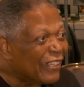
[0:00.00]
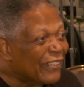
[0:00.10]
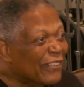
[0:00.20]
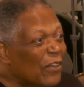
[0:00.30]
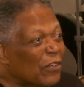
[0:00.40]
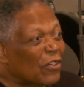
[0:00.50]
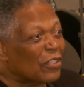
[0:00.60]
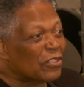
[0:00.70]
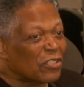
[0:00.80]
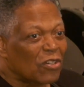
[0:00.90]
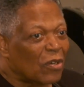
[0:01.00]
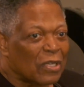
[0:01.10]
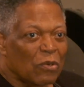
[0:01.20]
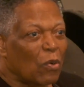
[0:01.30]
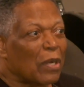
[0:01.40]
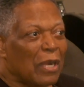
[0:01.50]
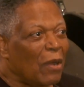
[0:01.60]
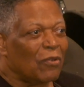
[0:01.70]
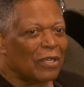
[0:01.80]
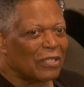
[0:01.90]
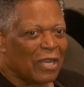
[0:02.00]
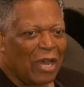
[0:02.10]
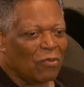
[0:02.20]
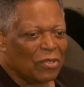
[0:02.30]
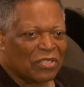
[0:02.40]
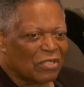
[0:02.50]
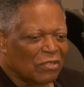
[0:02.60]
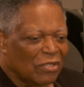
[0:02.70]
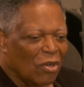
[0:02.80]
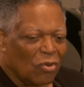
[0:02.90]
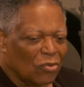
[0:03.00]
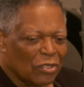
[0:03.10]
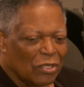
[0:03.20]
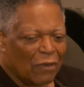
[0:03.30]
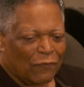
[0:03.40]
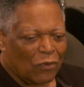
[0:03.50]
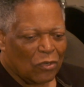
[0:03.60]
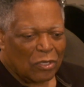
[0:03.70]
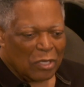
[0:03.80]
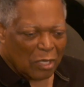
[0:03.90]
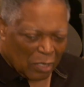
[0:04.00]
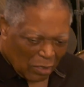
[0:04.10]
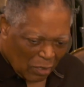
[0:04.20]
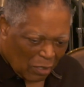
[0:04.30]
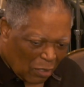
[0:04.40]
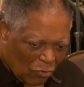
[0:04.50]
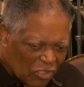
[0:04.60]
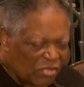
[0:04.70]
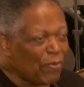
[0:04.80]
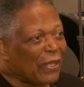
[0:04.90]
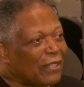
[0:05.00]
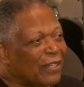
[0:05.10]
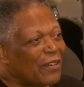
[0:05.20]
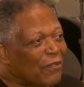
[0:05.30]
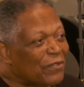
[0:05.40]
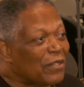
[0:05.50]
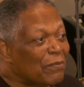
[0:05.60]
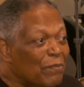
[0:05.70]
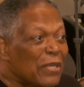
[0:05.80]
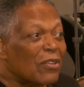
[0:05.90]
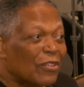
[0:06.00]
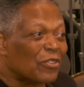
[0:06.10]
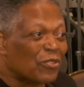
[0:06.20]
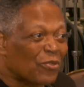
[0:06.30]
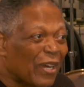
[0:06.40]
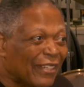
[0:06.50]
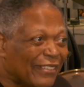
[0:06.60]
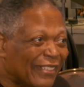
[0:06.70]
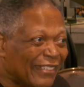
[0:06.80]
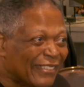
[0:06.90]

You know, because they weren't. I wasn't known enough or respected enough to be on those record dates.